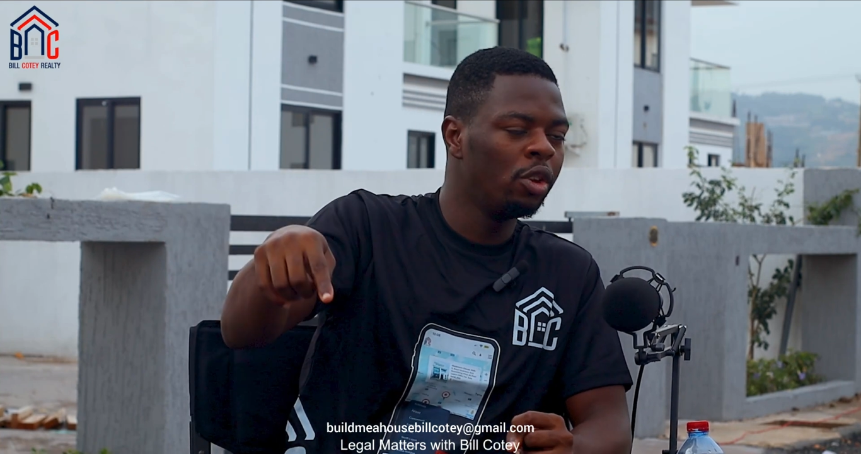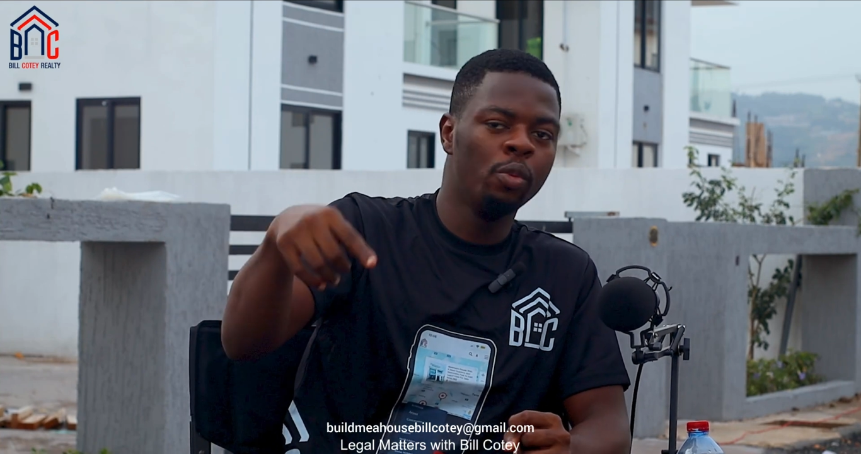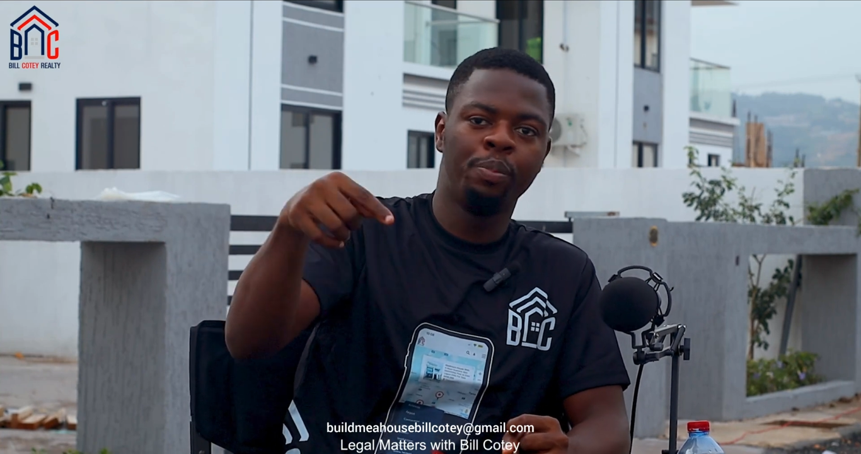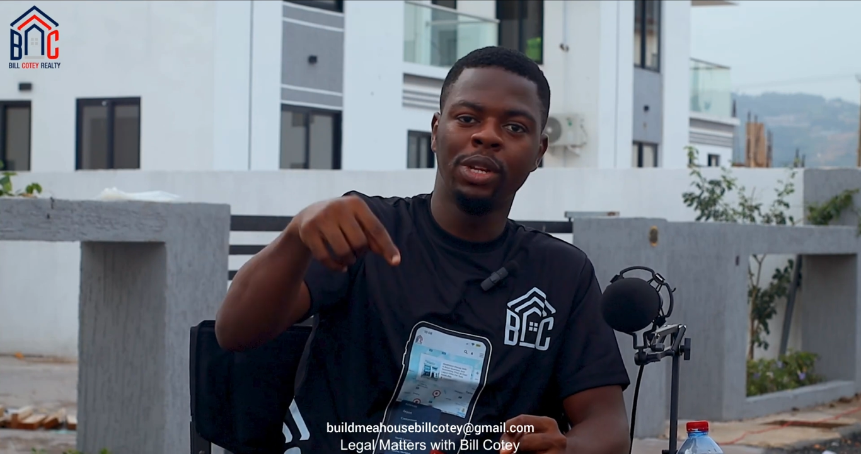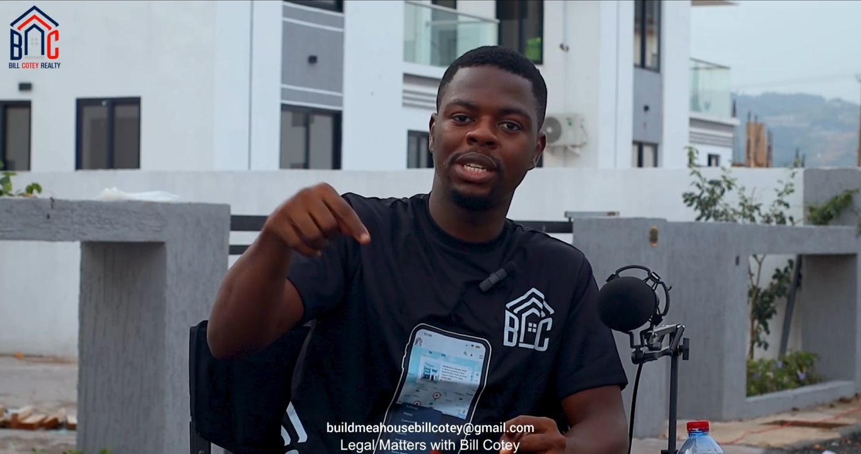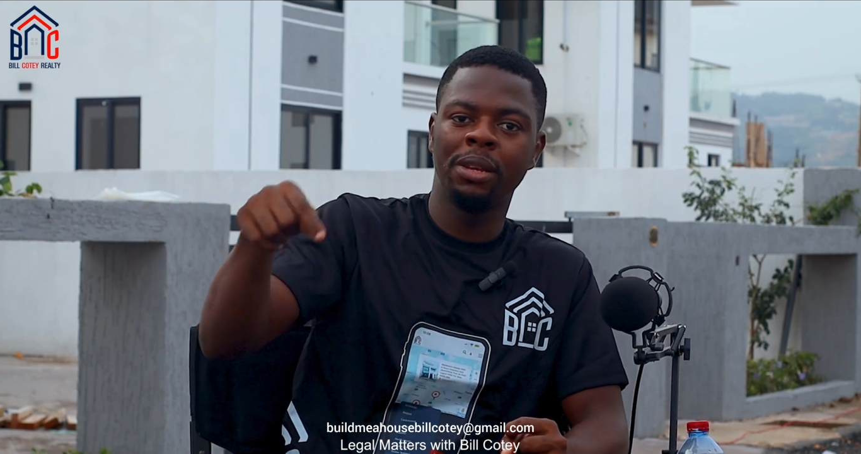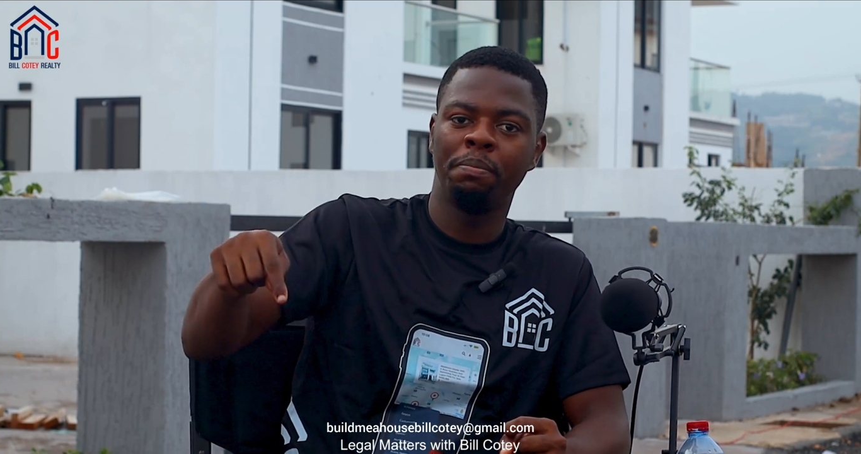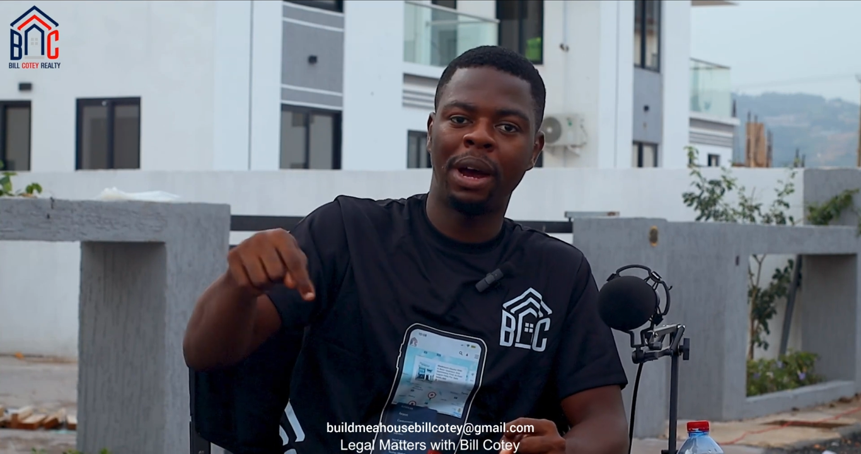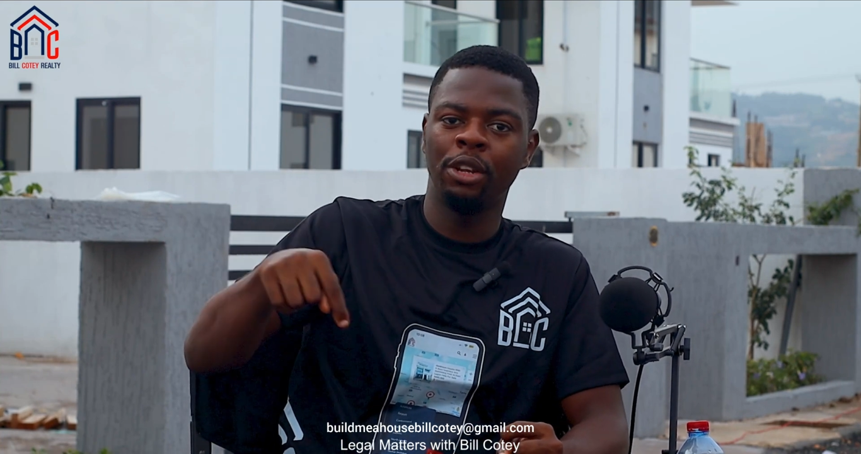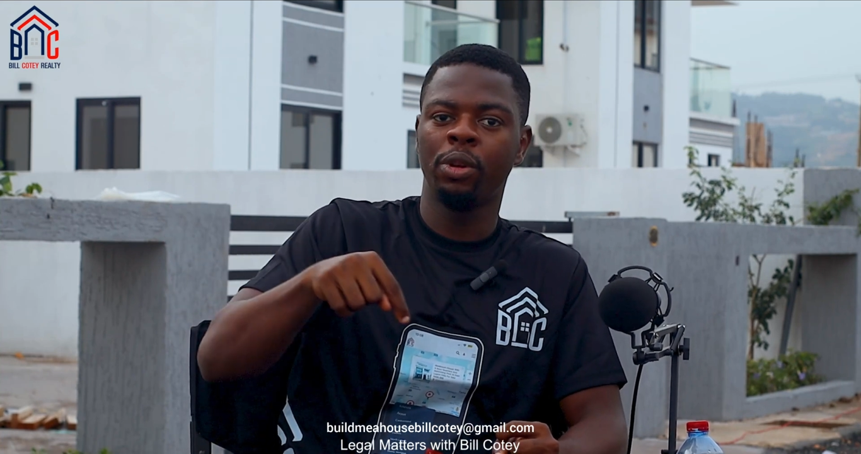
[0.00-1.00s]
You put
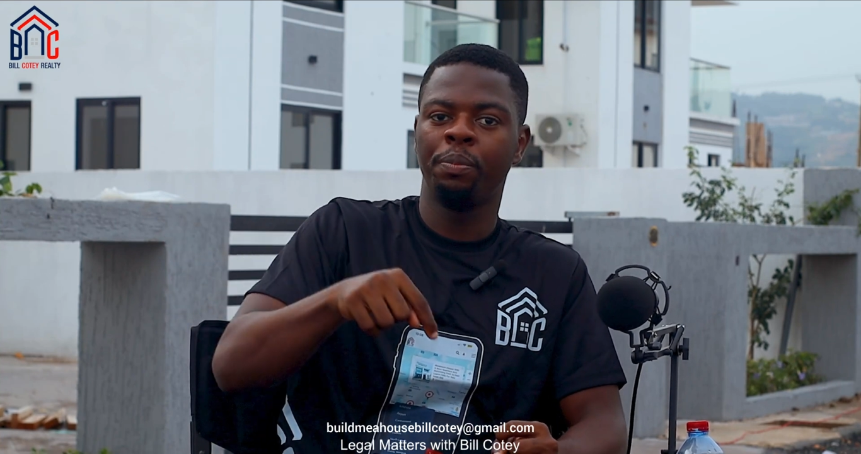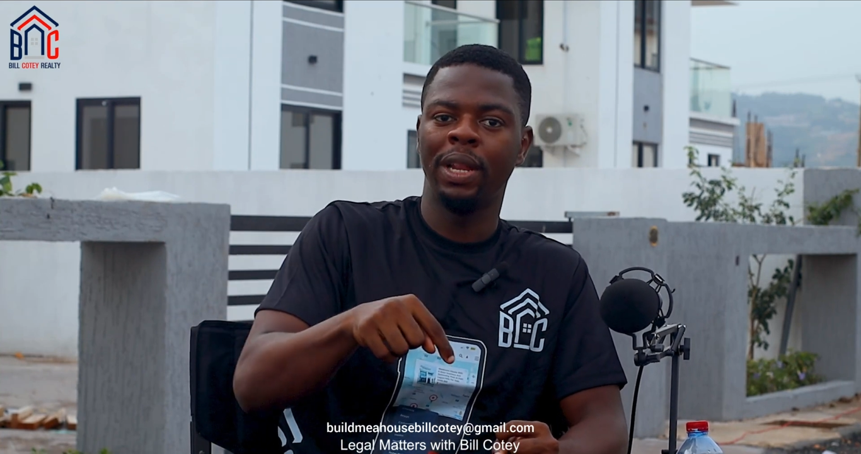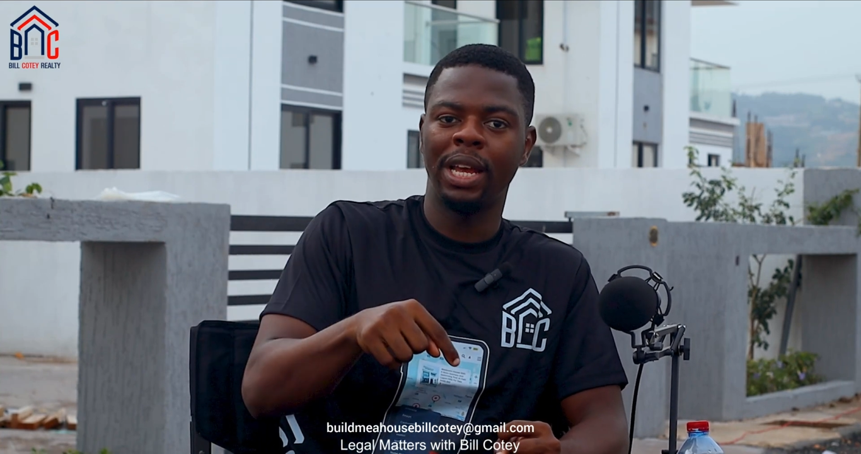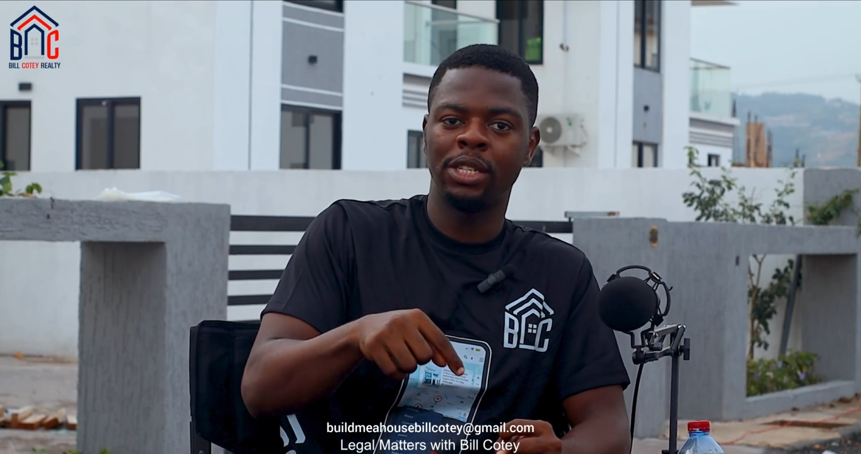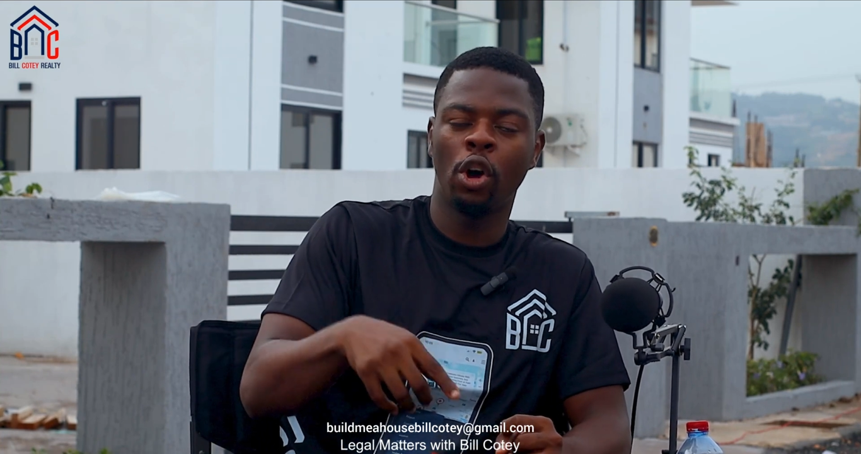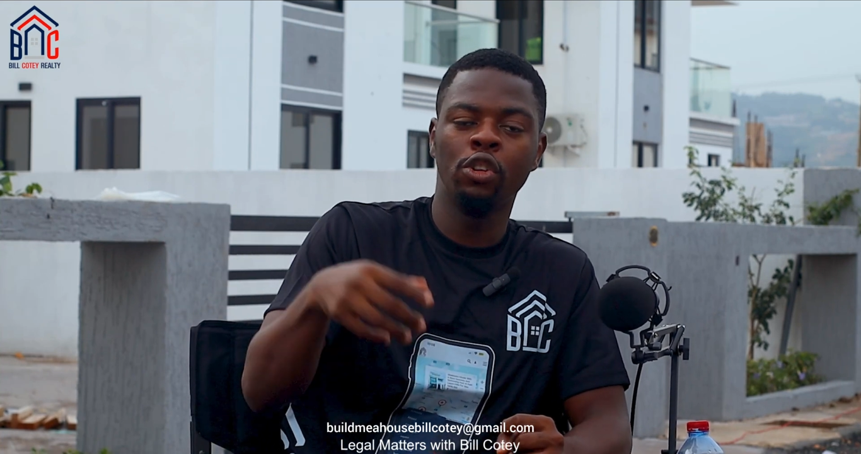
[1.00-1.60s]
in boundary pillars,